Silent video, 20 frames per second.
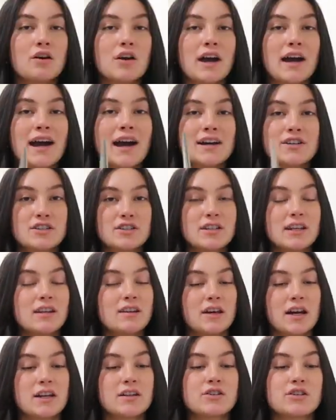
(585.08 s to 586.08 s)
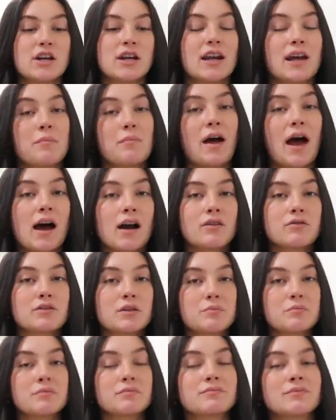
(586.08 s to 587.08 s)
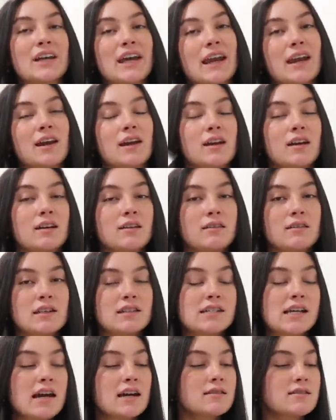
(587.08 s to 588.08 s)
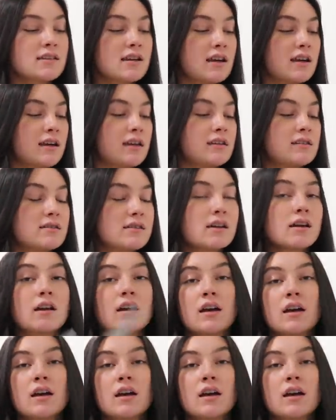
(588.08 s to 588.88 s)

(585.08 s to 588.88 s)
Okay, I just ate lunch and I'm back from getting the test and